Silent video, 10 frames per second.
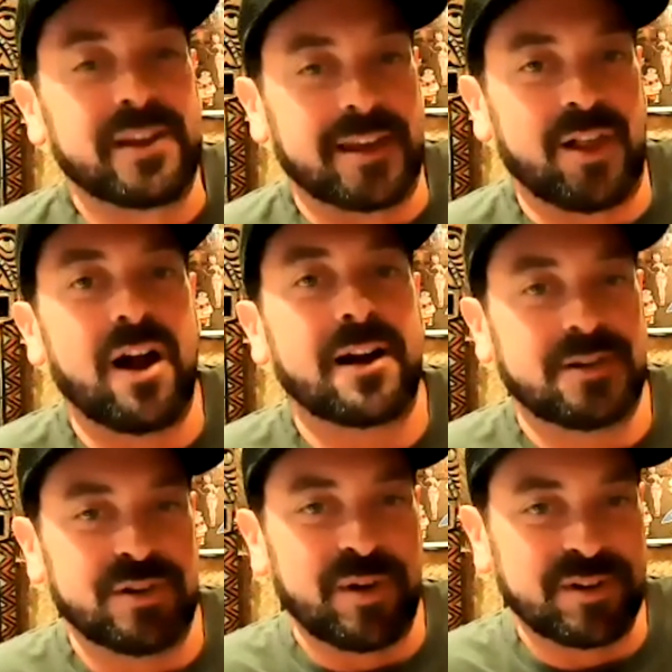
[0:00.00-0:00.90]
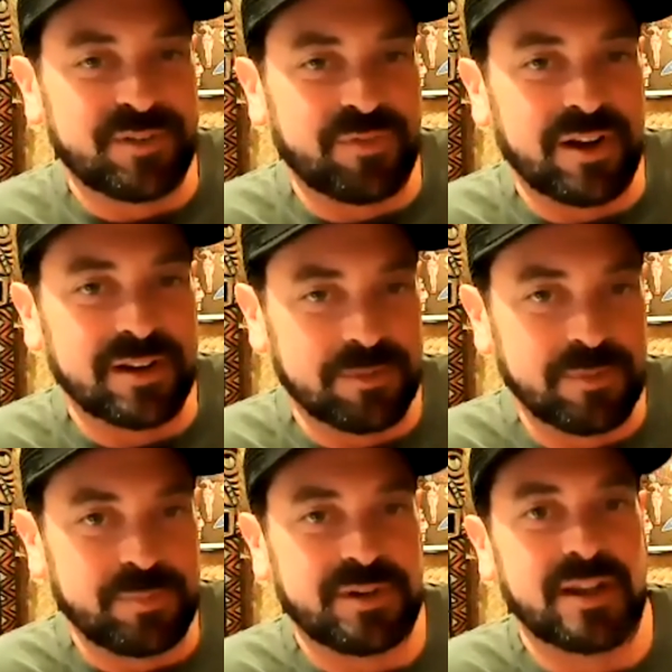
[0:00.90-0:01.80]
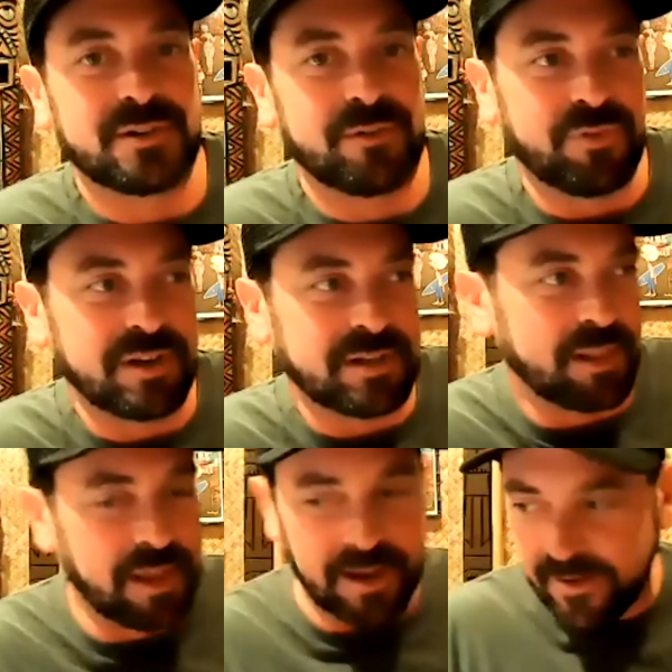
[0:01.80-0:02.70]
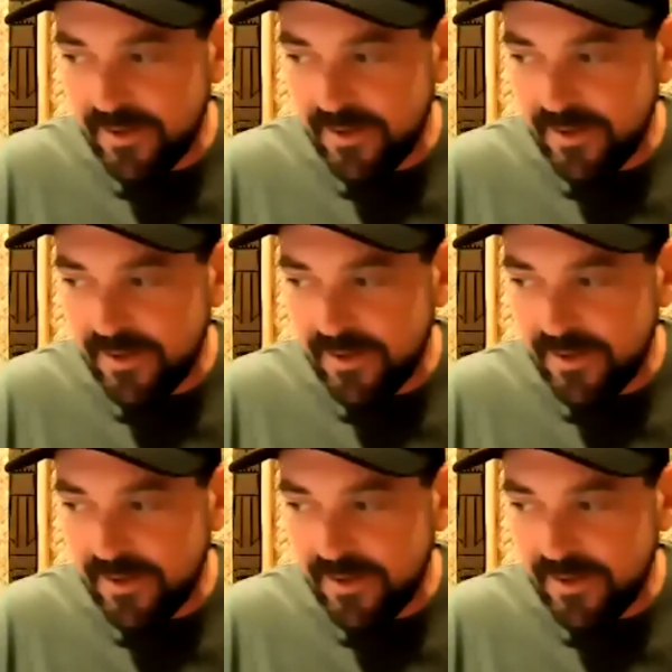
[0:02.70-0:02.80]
unlocked so much for us, so much potential for us to